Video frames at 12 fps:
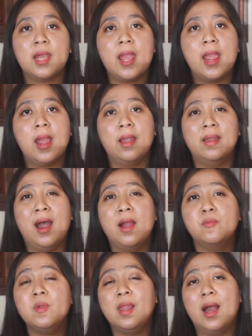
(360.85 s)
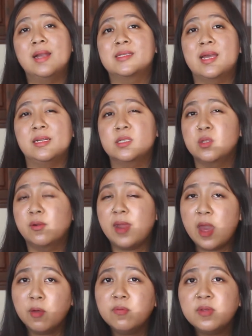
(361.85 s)
and I realized that it's not
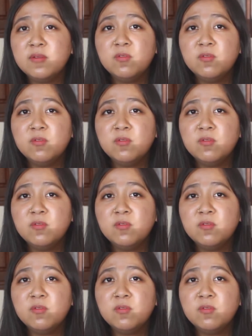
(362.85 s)
healthy